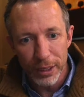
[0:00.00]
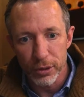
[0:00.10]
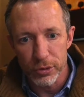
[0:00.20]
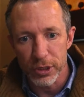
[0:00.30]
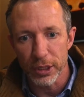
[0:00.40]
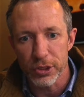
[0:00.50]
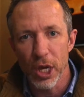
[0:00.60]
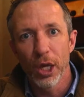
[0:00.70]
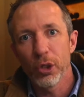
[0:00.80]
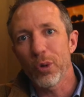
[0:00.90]
usage.
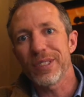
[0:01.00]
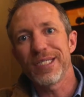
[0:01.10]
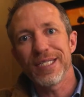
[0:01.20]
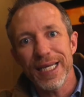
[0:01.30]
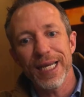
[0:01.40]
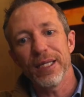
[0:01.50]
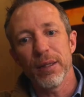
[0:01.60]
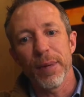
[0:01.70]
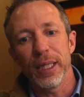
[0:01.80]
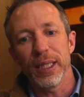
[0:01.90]
You're seeing
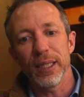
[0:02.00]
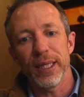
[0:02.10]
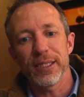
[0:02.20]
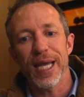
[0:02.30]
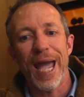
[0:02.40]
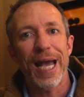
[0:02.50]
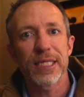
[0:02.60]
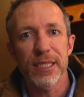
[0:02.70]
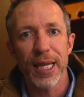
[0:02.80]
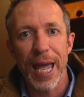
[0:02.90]
the money leaks
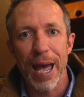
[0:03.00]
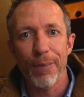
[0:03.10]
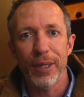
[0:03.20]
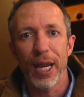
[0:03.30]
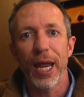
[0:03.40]
as they happen,